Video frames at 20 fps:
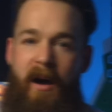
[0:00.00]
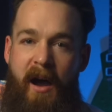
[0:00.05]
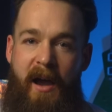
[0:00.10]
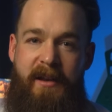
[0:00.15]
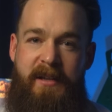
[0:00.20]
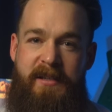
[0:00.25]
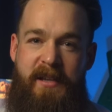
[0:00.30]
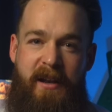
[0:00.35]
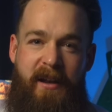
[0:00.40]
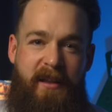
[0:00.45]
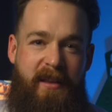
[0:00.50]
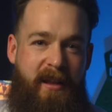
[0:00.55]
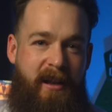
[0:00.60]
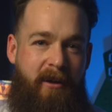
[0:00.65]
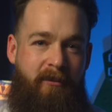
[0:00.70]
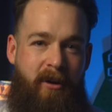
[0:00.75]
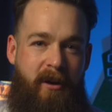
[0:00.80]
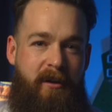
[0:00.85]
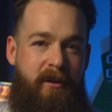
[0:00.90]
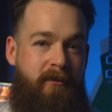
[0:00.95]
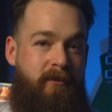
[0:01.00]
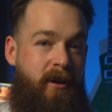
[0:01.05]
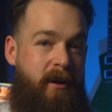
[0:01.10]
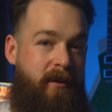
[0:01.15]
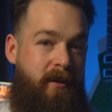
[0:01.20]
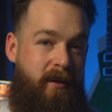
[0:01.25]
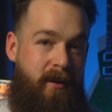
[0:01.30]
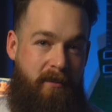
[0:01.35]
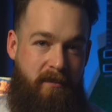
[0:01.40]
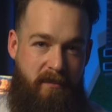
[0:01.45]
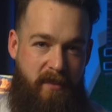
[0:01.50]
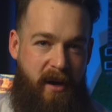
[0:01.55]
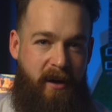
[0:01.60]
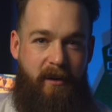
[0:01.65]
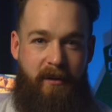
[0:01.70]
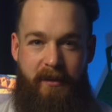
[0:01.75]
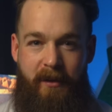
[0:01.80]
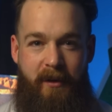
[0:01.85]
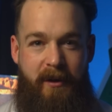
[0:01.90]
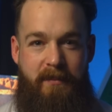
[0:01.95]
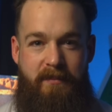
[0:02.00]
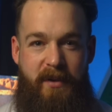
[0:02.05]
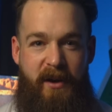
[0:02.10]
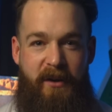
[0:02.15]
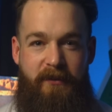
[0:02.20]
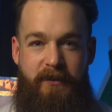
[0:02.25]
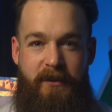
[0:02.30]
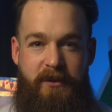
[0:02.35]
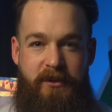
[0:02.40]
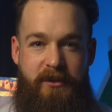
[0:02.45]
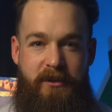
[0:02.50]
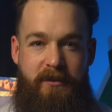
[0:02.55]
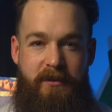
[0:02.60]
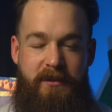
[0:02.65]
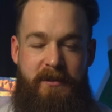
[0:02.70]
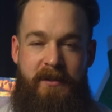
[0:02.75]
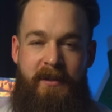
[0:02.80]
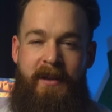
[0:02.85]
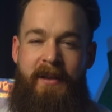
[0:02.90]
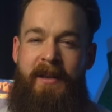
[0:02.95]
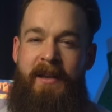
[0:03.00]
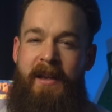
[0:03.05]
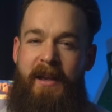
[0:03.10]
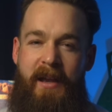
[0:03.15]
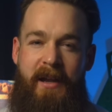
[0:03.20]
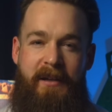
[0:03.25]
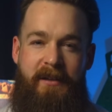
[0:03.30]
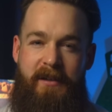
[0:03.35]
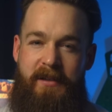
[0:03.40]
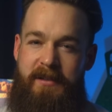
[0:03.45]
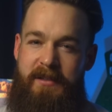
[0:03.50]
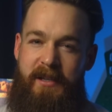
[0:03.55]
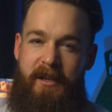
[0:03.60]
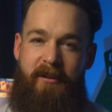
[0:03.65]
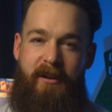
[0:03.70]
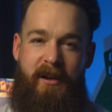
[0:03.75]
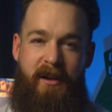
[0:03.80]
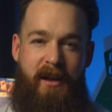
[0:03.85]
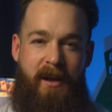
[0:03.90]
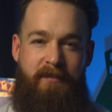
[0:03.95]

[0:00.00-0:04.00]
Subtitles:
I decided that I wanted to run a marathon in barefoot shoes, and considering